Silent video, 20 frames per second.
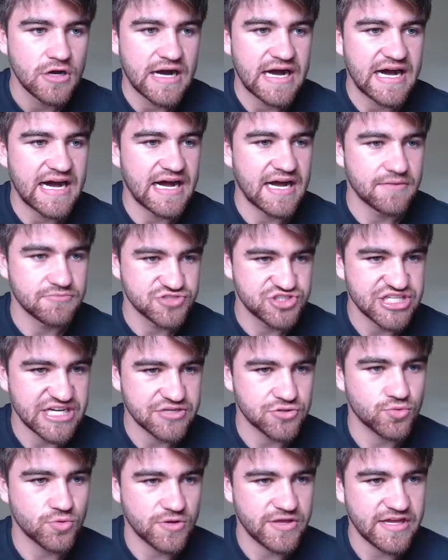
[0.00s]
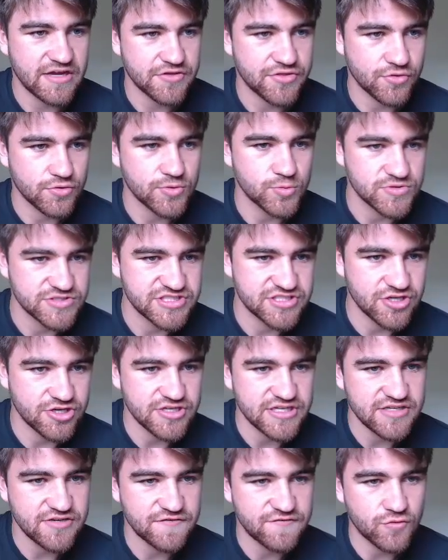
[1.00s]
Generally, I thought it was
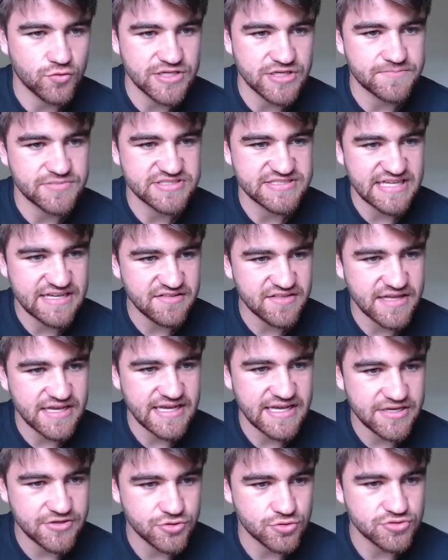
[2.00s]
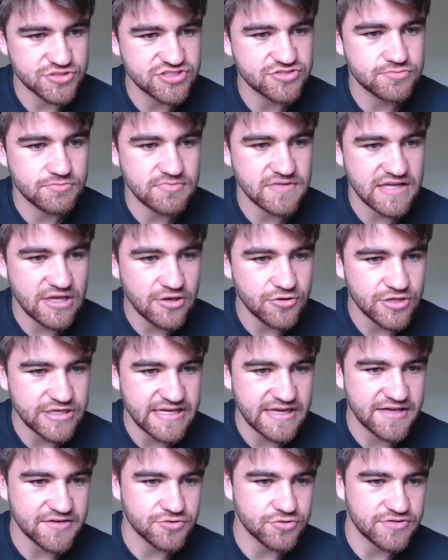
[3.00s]
30 to 40% that he
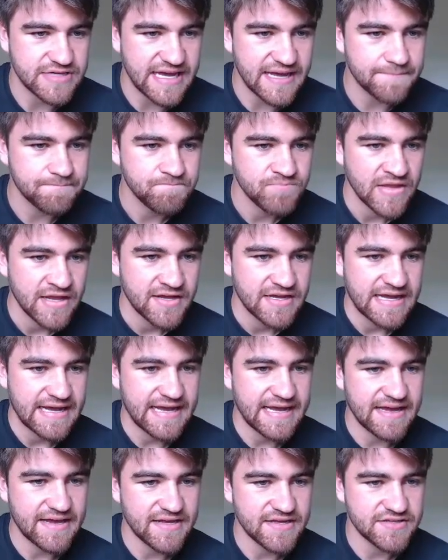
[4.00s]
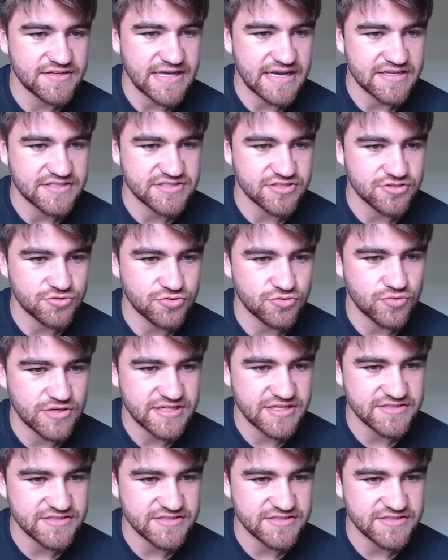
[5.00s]
could get. And yeah, so when